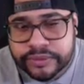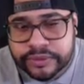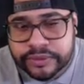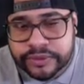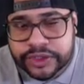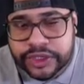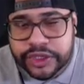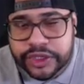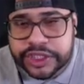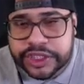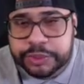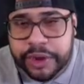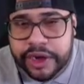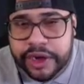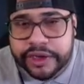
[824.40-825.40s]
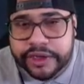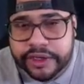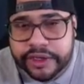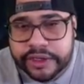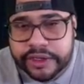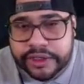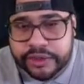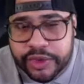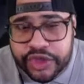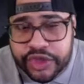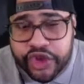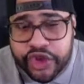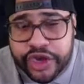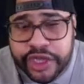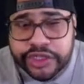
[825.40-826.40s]
So this part, when
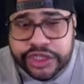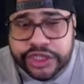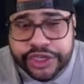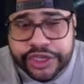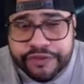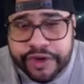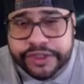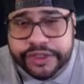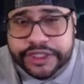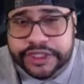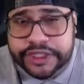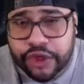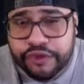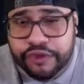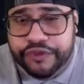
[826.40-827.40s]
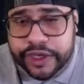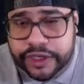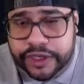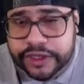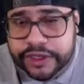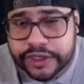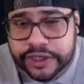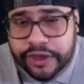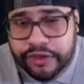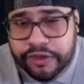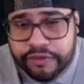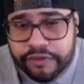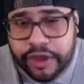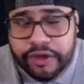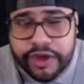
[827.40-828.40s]
you're a ninja, you're very stealthy,
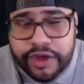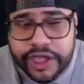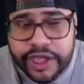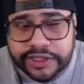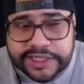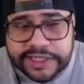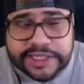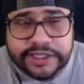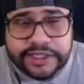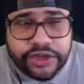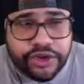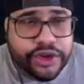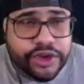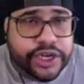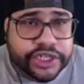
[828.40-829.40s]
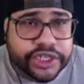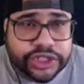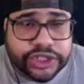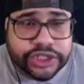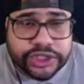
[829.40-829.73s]
very Assassin Creedish.